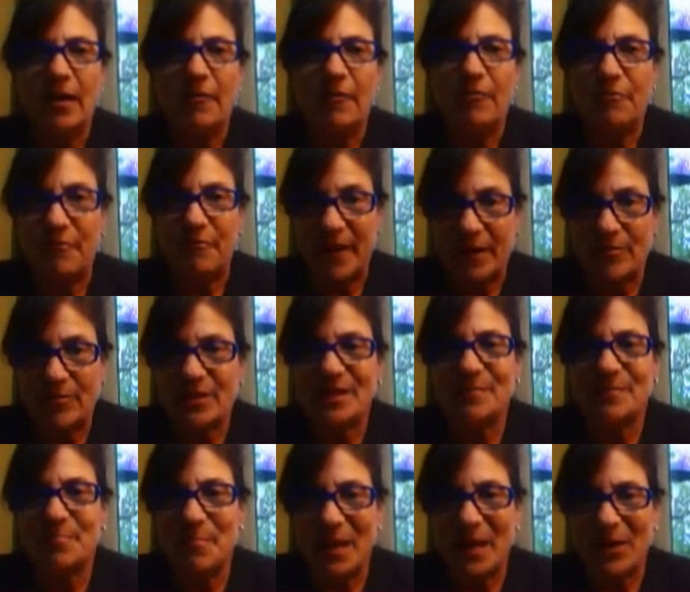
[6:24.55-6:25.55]

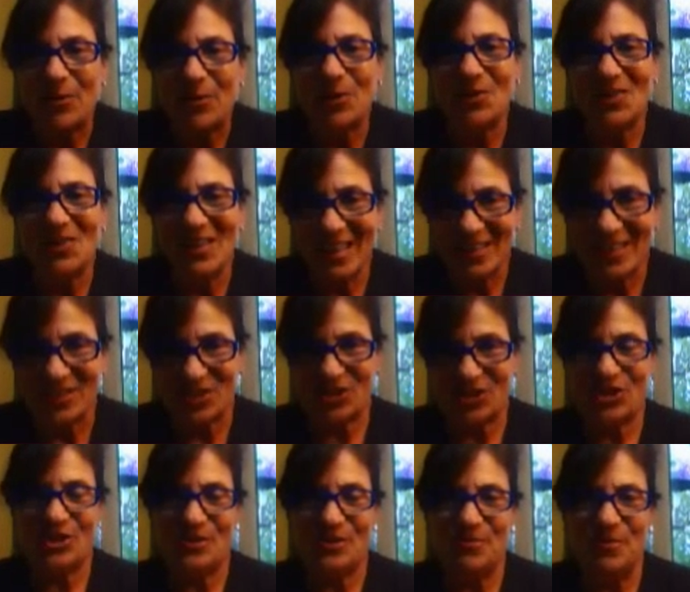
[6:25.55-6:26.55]
founded Merrill
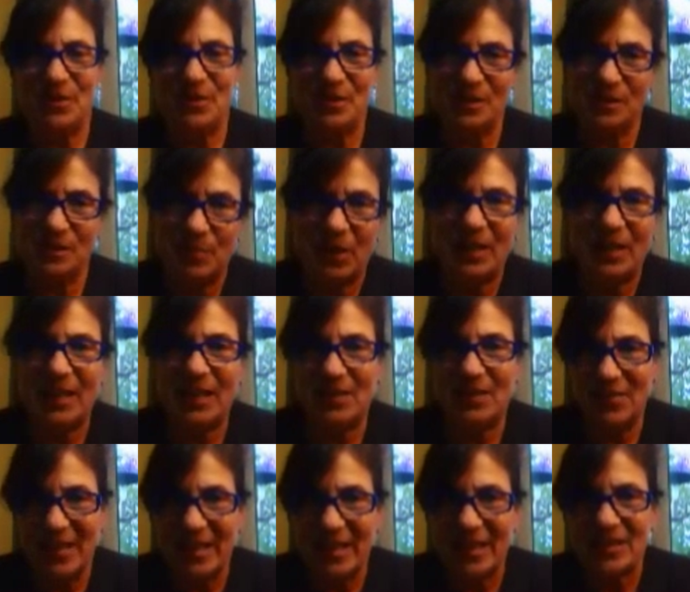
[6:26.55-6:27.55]
Lynch with his buddy
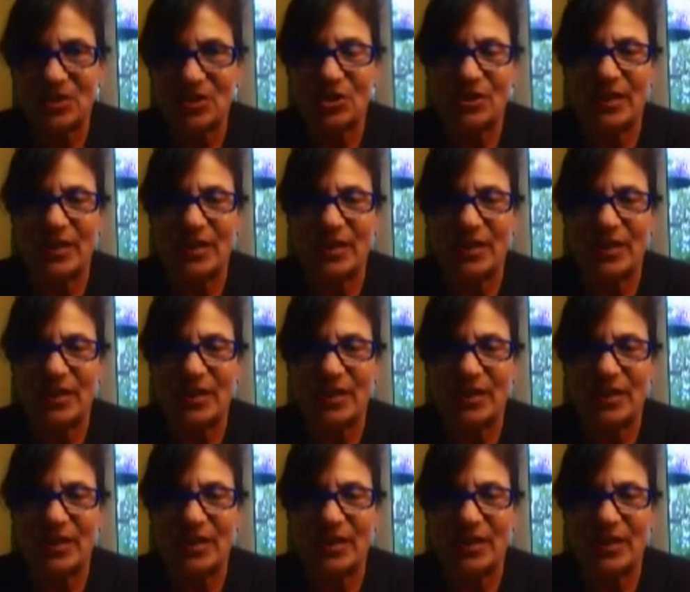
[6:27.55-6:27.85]
Lynch.